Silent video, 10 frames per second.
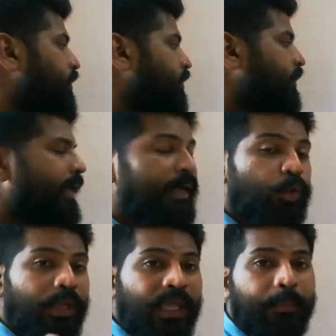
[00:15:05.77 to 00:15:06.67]
thing
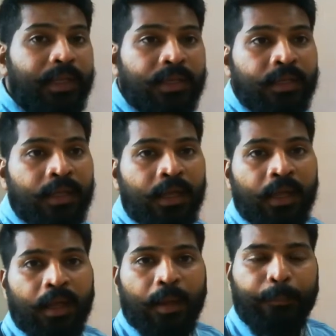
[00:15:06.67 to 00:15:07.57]
to keep
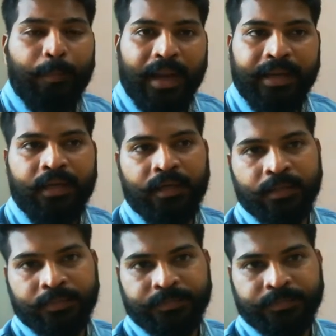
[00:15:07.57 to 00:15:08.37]
in mind